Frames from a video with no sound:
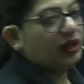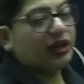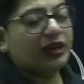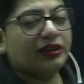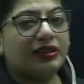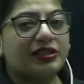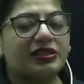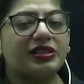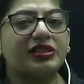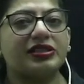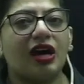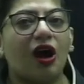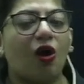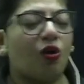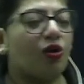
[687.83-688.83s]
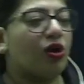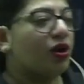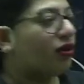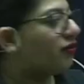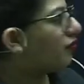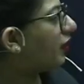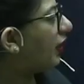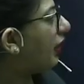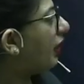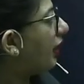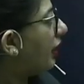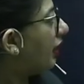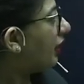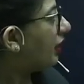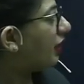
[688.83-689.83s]
This is how
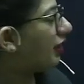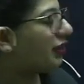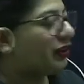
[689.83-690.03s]
we, uh,